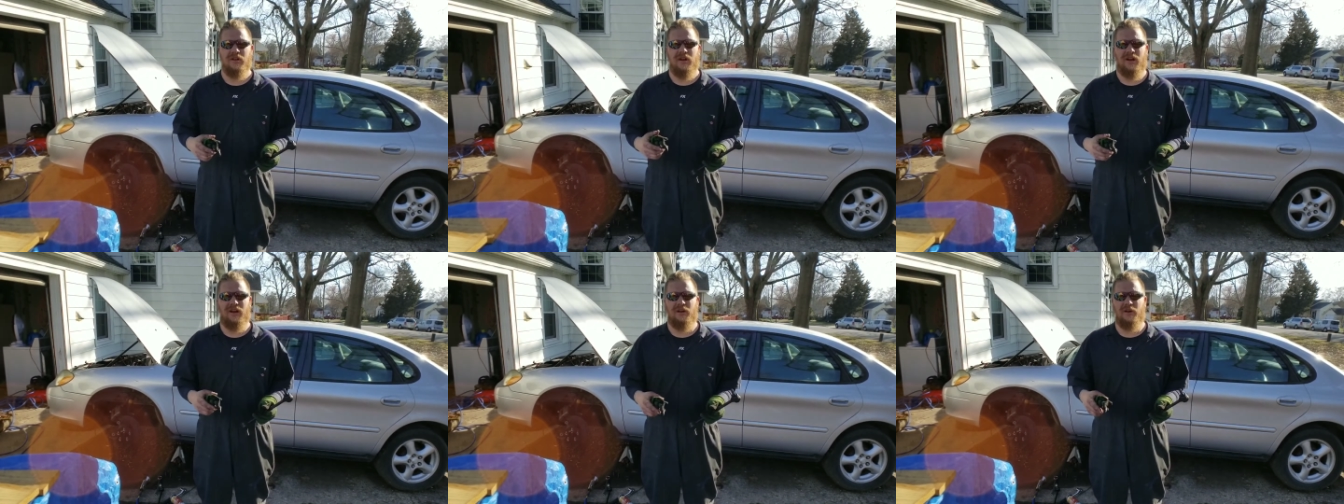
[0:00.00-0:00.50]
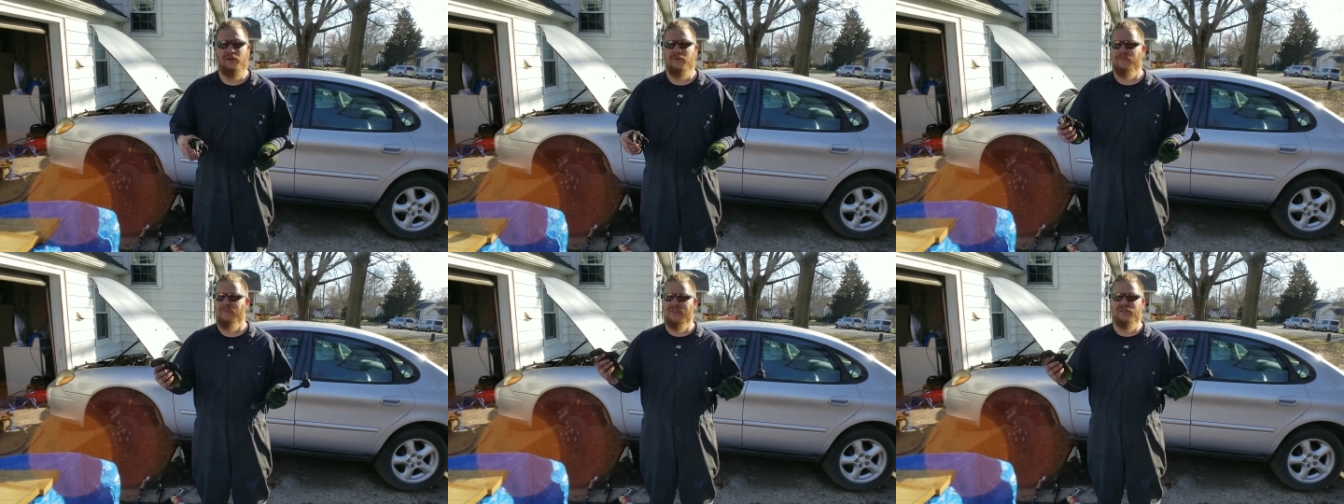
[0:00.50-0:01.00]
Uh,
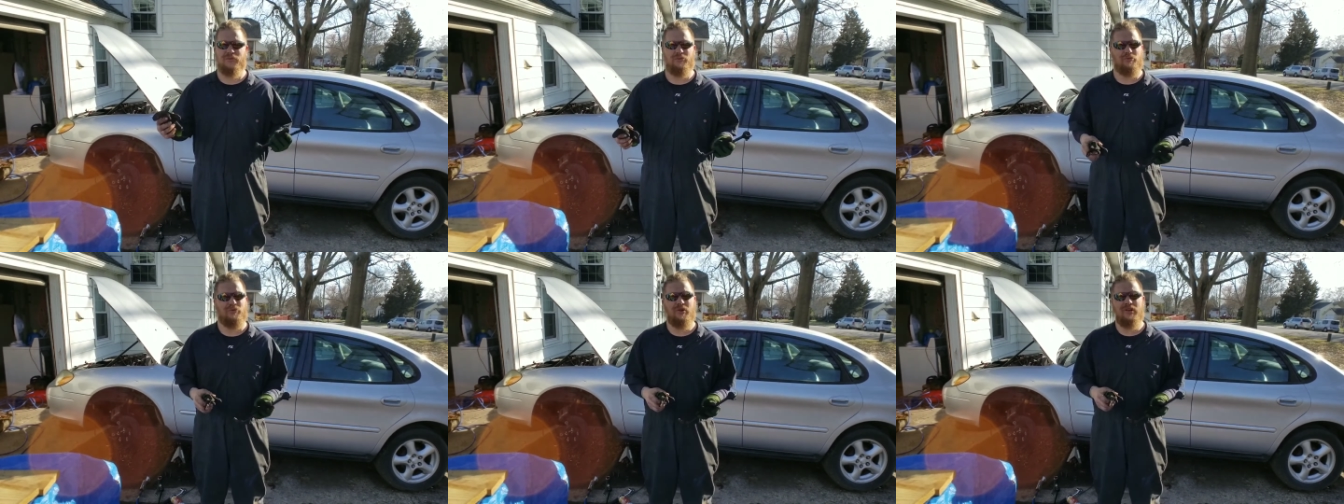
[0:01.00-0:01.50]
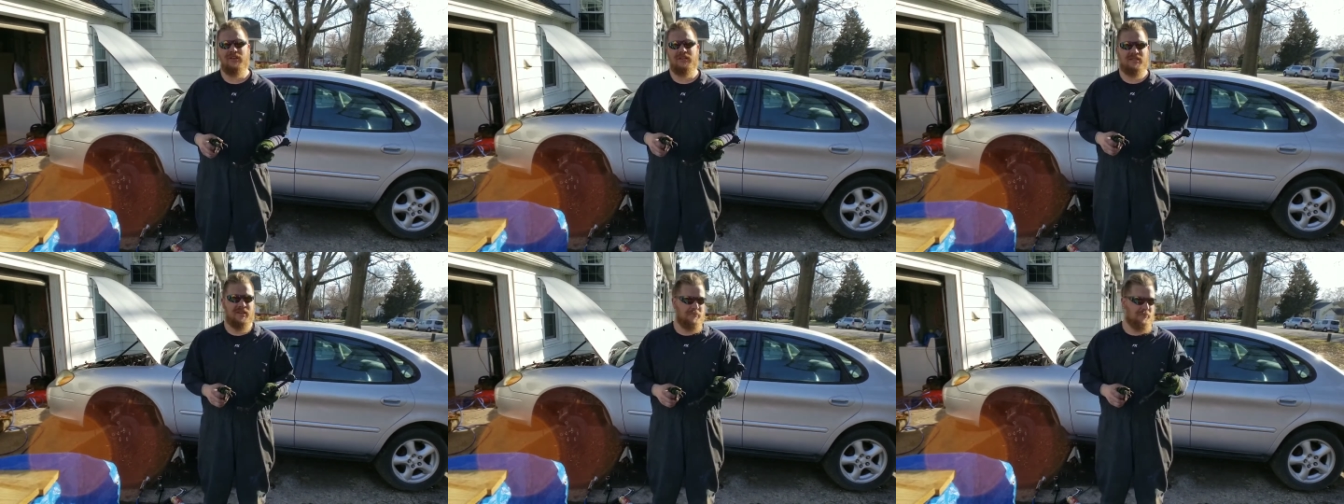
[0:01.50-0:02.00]
it's really
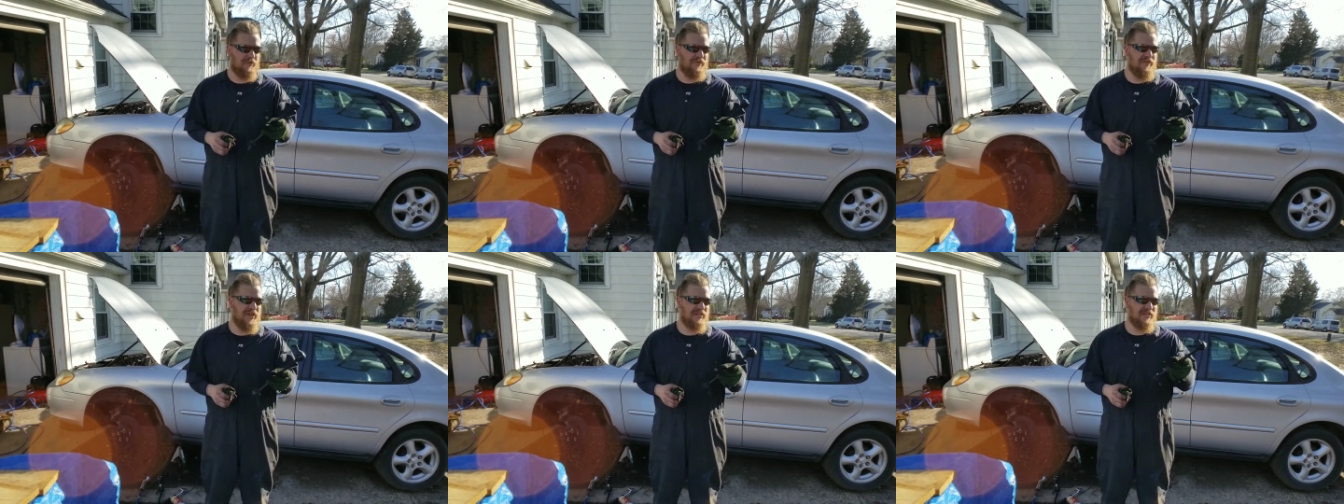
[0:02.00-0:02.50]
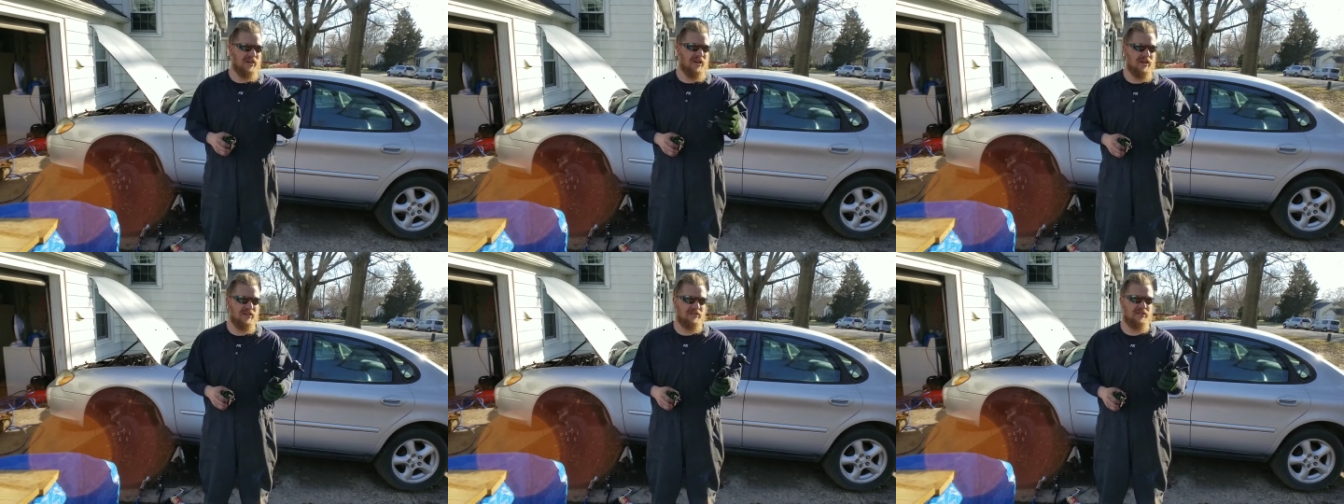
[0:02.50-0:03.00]
simple fix,
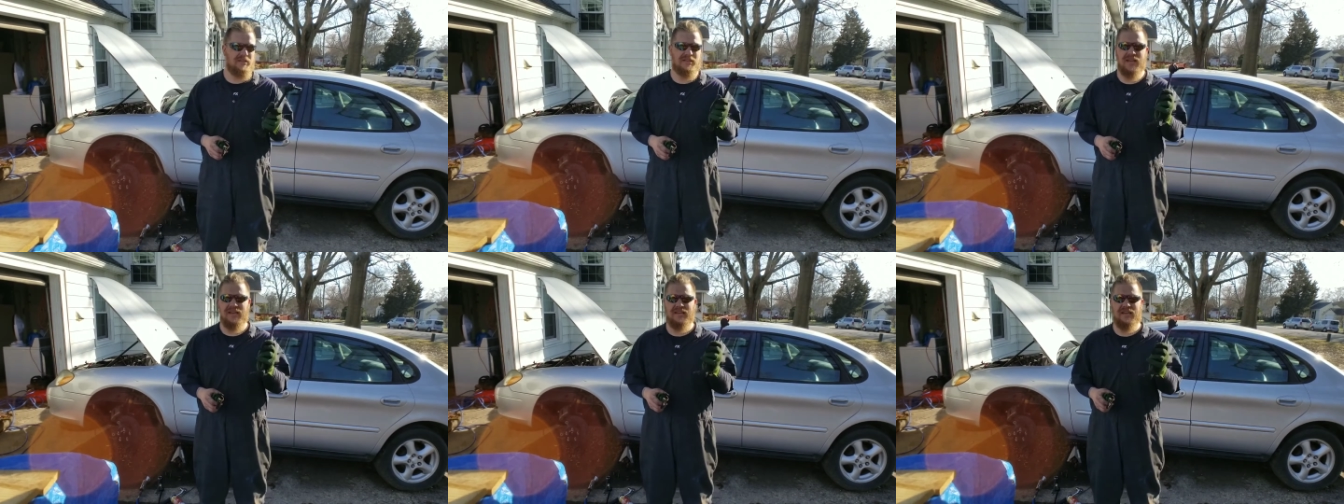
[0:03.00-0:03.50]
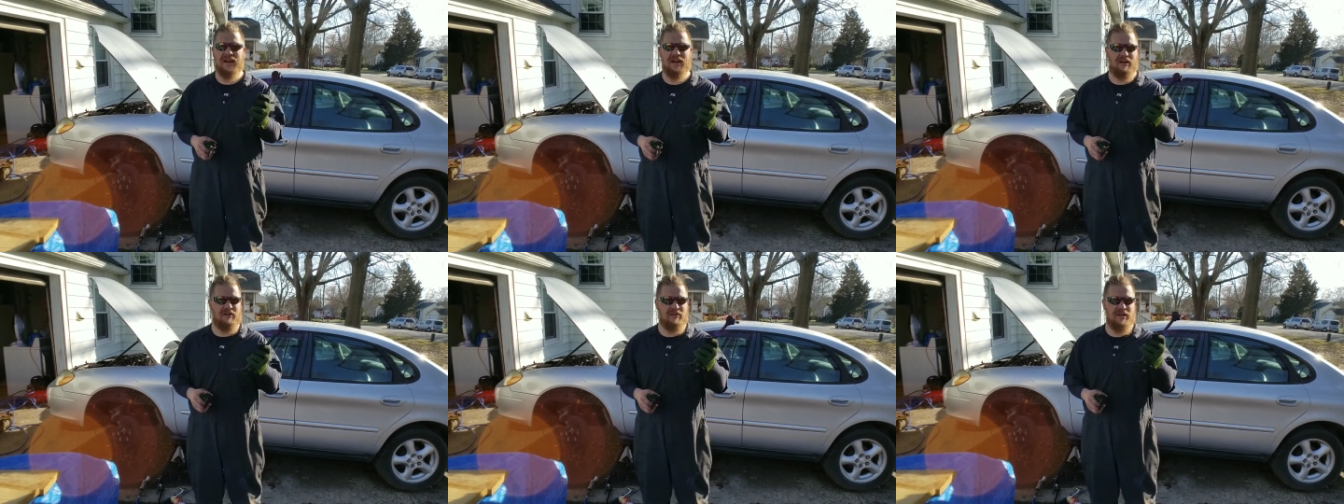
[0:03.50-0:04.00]
guys. You take it
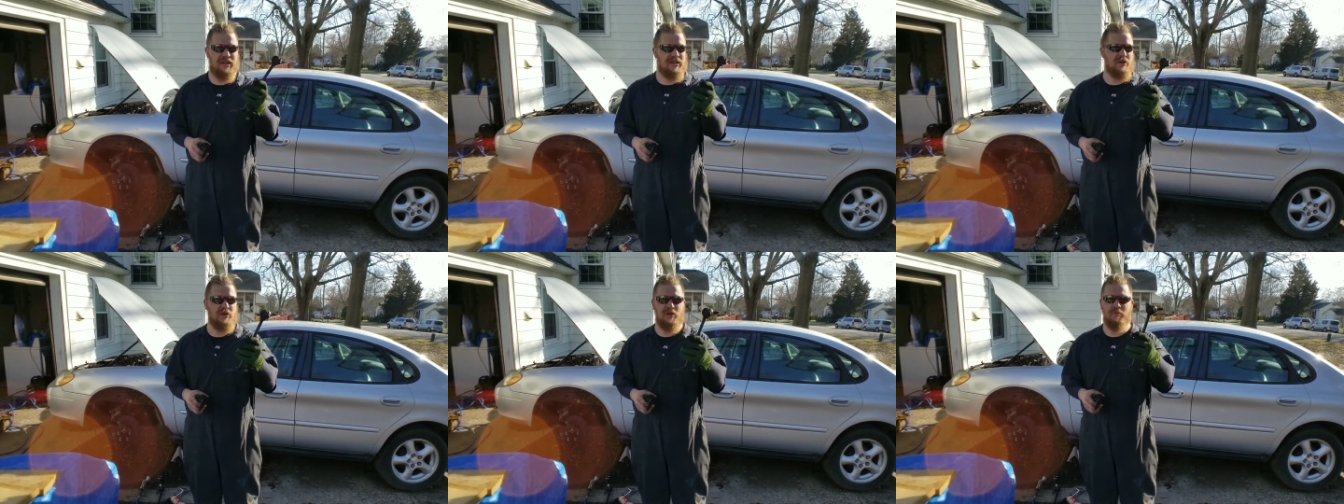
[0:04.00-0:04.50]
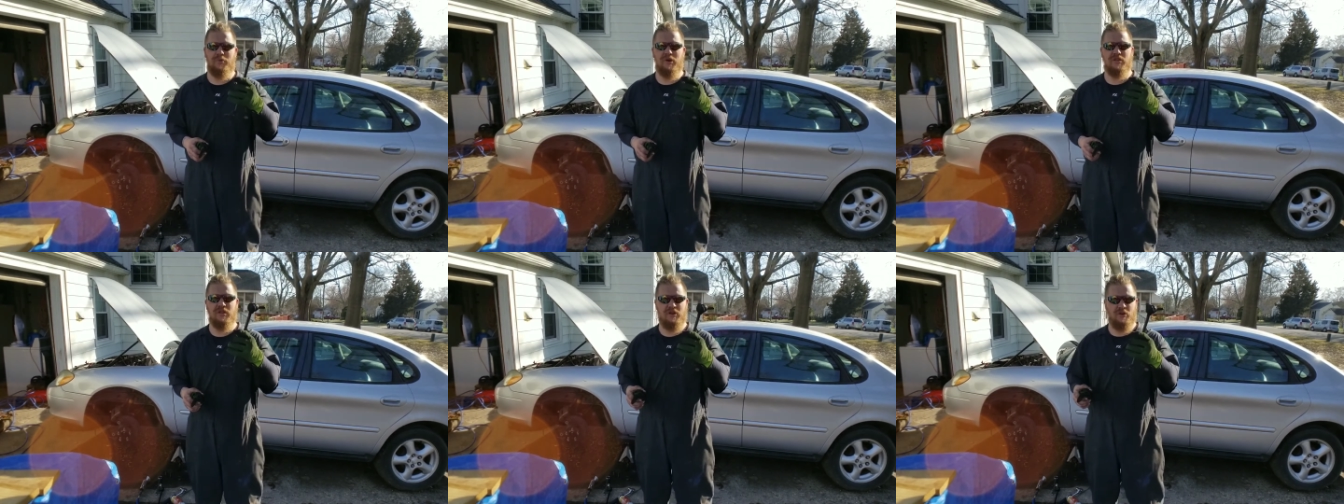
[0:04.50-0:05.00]
out and you, you
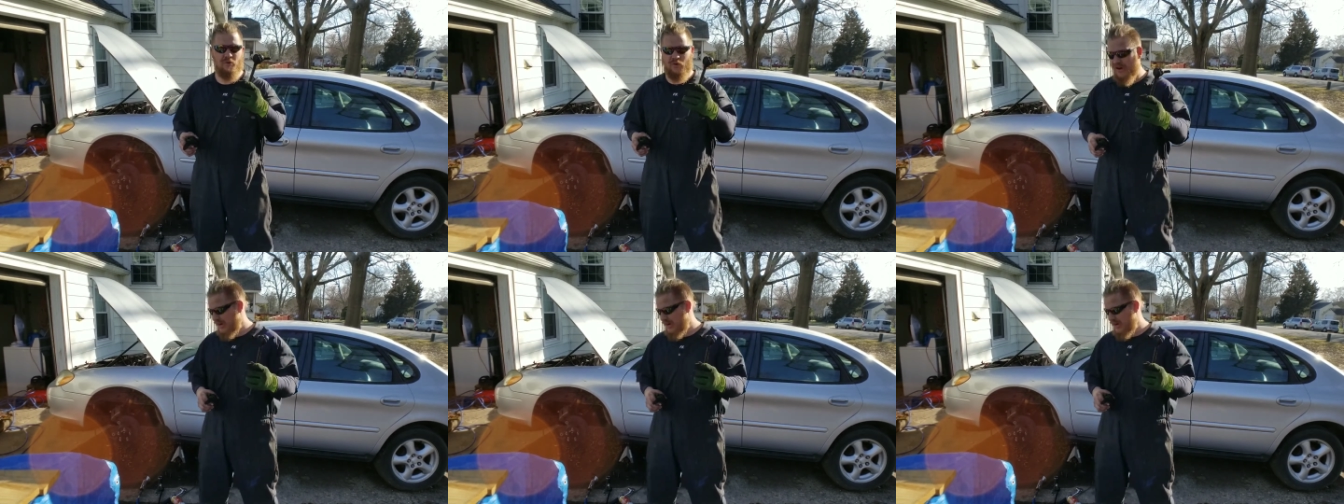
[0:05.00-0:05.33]
put the new one